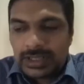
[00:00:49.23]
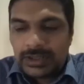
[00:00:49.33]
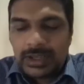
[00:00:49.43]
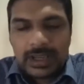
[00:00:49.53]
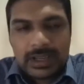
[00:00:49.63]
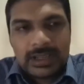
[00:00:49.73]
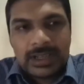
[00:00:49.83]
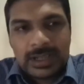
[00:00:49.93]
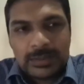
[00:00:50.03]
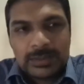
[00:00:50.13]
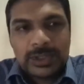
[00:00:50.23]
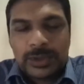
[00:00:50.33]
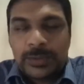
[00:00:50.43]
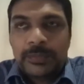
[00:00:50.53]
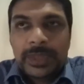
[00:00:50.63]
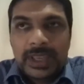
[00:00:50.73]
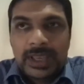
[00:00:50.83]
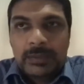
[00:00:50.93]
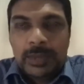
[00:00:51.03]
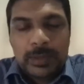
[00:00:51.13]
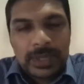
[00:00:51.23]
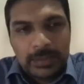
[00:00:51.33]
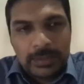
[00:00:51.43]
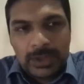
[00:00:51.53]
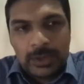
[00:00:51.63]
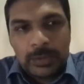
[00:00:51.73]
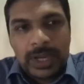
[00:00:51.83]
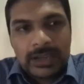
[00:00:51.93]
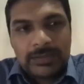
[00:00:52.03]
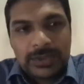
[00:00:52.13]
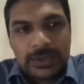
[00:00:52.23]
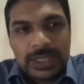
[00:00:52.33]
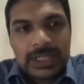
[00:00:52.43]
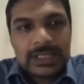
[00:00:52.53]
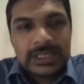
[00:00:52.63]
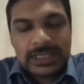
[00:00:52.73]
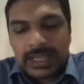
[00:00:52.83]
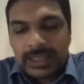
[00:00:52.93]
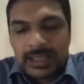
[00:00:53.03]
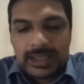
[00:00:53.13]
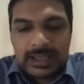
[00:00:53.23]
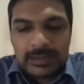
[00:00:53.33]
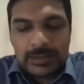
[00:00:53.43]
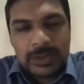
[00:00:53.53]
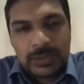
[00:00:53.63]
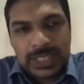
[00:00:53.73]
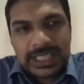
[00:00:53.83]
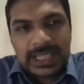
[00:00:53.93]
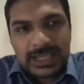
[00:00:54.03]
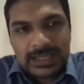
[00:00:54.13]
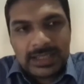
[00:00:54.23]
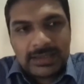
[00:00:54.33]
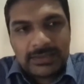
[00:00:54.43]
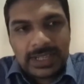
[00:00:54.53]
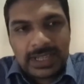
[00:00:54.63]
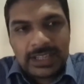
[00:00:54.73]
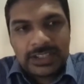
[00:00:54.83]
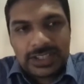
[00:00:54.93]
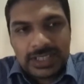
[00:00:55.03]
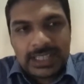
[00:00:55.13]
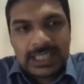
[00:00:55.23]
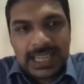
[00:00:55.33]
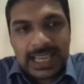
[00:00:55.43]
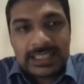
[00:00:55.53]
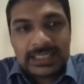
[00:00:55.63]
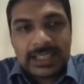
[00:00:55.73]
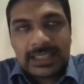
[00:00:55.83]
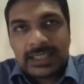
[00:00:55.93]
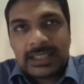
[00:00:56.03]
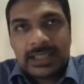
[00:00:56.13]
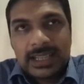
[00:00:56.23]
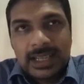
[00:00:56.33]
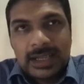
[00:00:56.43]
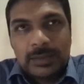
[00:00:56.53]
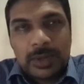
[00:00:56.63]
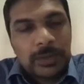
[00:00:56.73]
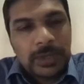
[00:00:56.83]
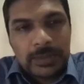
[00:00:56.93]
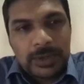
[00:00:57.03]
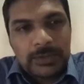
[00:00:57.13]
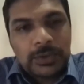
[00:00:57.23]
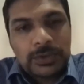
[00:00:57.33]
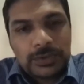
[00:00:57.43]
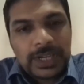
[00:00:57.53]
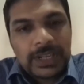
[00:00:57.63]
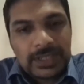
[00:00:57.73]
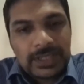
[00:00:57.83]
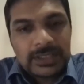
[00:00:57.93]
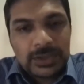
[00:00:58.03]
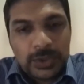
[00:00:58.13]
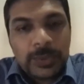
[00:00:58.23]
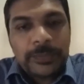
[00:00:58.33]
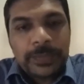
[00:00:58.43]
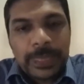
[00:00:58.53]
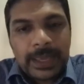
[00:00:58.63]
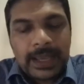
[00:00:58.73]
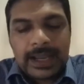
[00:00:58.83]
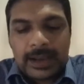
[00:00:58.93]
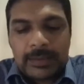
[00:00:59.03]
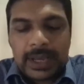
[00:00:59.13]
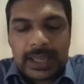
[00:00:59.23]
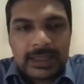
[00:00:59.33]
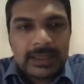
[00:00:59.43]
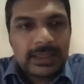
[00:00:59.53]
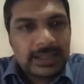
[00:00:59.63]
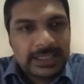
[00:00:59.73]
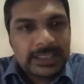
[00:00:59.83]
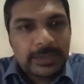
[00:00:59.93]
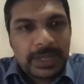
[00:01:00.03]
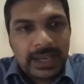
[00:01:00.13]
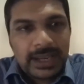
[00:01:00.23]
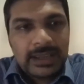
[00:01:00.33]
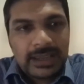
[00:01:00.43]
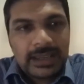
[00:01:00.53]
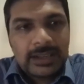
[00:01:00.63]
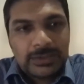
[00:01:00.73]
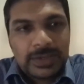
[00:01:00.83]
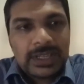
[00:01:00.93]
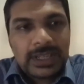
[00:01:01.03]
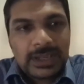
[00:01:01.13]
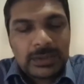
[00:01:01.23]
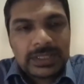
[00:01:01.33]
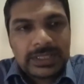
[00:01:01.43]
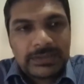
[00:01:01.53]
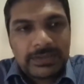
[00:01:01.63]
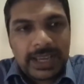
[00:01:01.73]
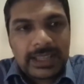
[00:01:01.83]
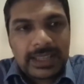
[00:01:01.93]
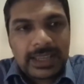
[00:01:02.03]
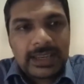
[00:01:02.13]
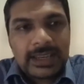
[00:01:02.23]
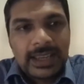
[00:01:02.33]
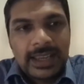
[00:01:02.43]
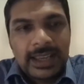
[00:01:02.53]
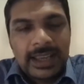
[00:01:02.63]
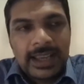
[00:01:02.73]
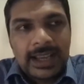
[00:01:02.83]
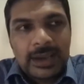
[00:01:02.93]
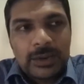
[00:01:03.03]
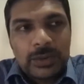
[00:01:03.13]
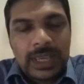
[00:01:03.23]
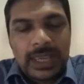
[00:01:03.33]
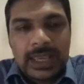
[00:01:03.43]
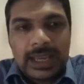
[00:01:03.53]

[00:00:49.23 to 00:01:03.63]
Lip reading: Okay. So maybe let me go back a few years. I think we started our fintech journey in Axiata probably about 4 to 5 years ago. And the thesis behind getting into fintech was the fact that we